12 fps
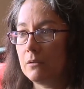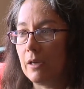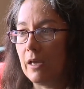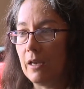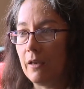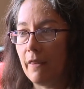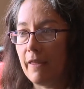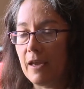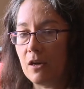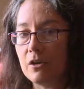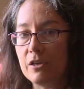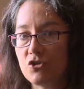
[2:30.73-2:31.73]
and they
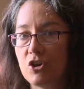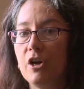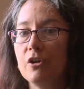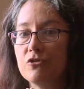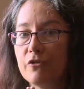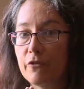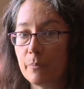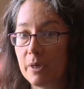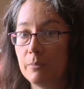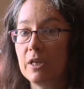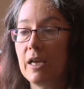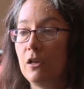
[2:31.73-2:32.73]
are in charge of the
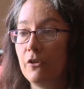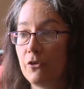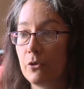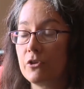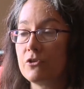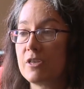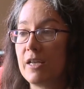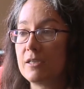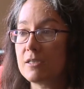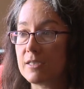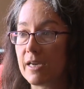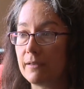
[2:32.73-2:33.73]
public health orders on a
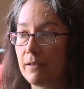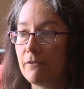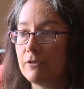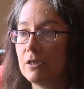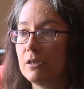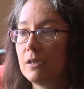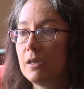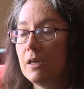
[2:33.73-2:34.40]
state level.